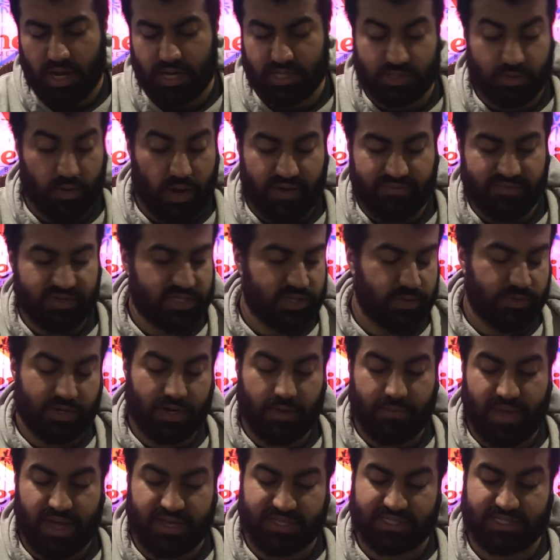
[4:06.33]
So obviously we're going
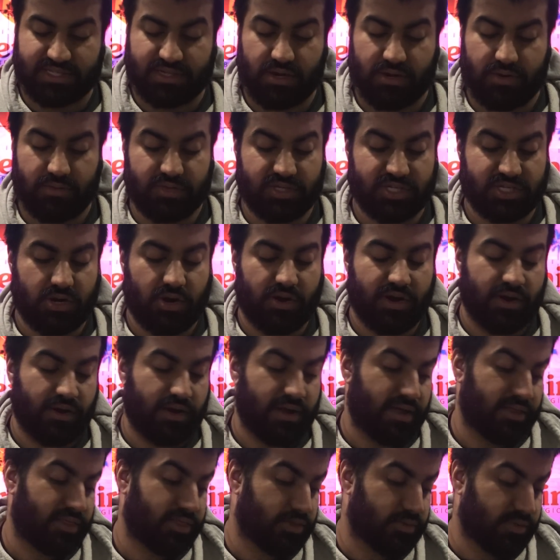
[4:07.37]
to max this card out
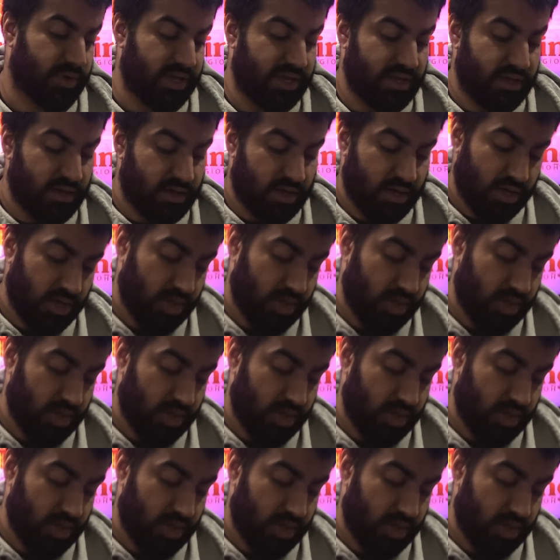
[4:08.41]
at 3.